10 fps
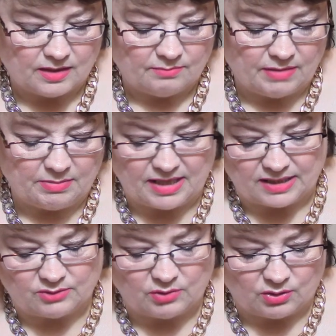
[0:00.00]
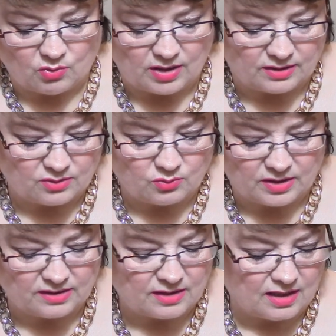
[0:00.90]
maybe that's what it was,
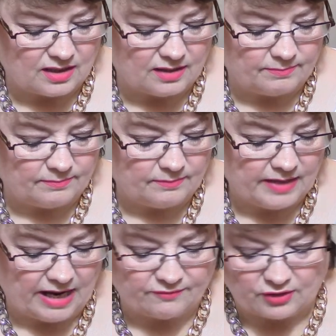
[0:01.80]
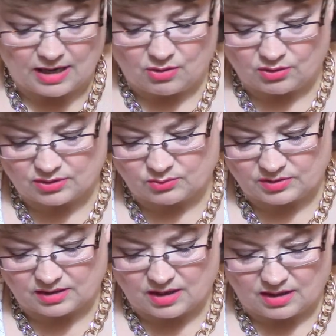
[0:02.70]
was um, After Hours
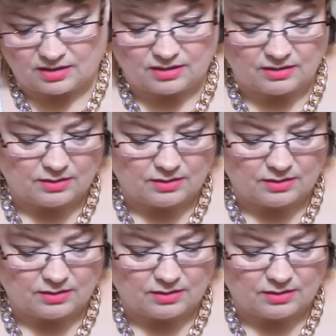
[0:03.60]
was the color.